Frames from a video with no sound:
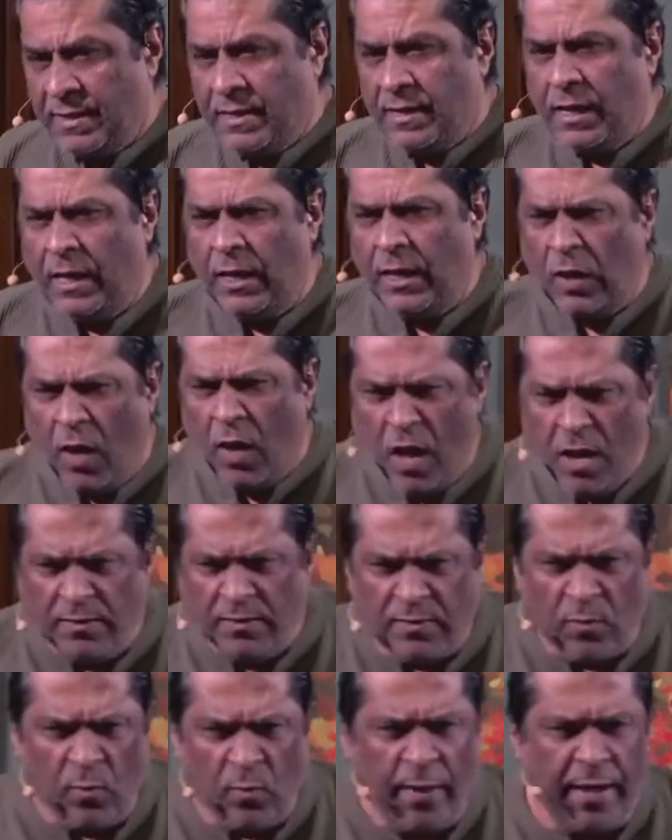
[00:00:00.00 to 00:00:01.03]
Along
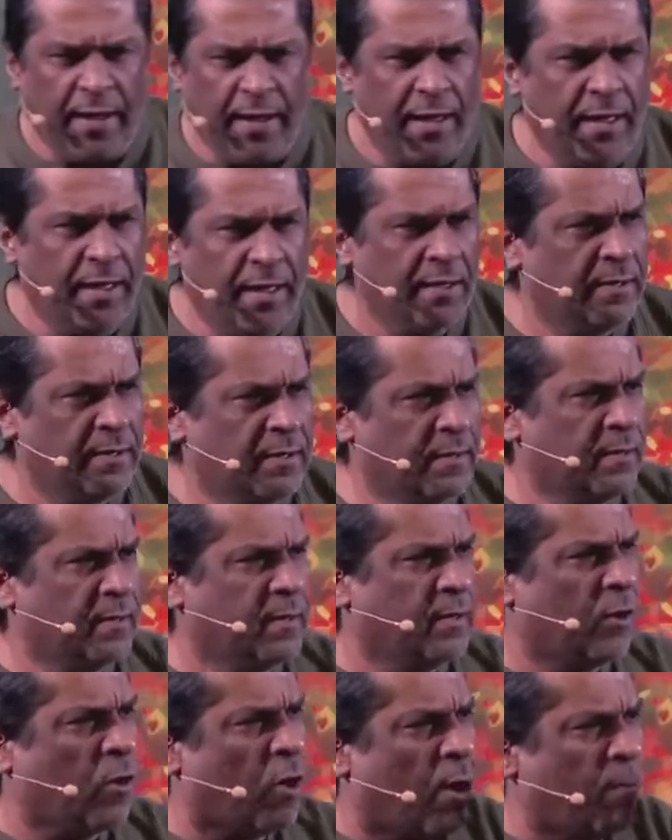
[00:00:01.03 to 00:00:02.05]
the way,
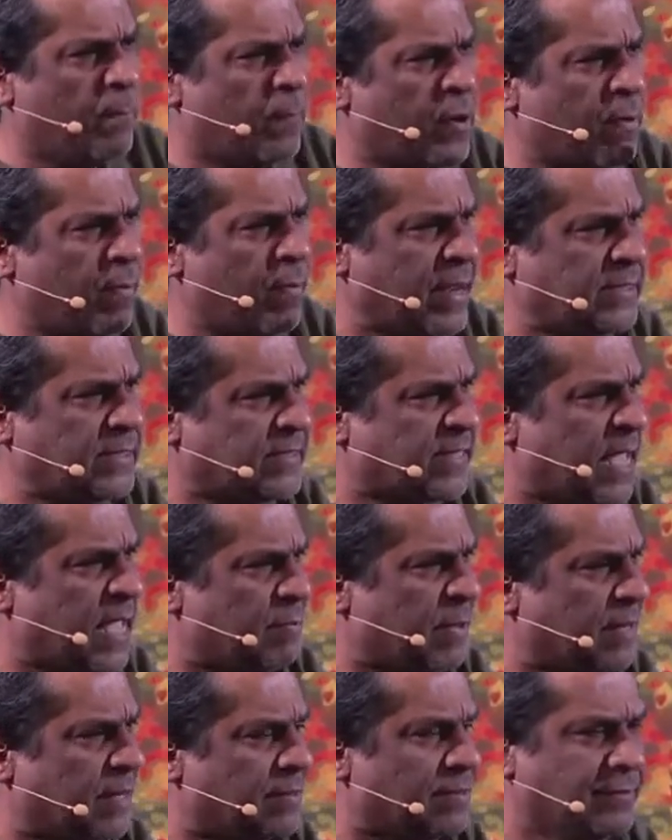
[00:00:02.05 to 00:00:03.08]
compromise came
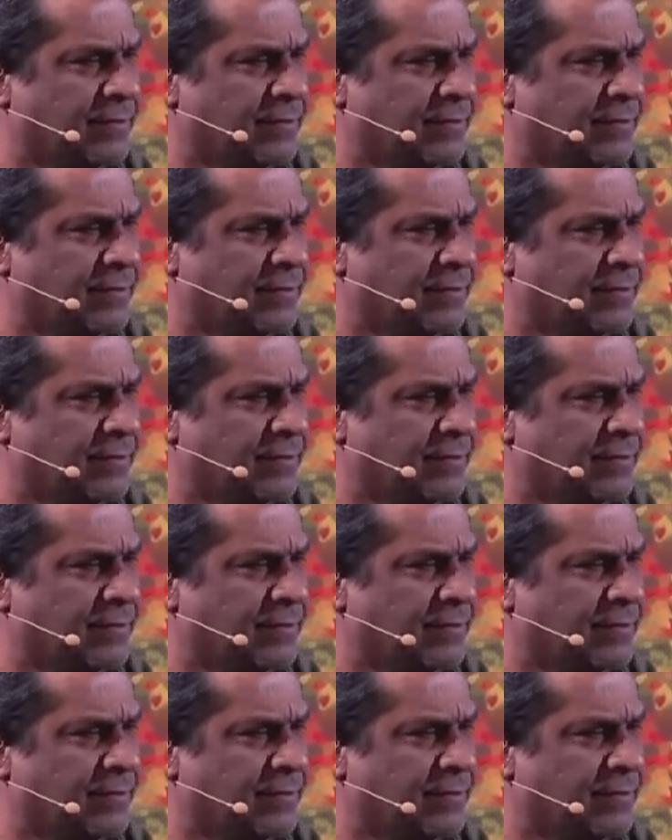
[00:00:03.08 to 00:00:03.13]
in.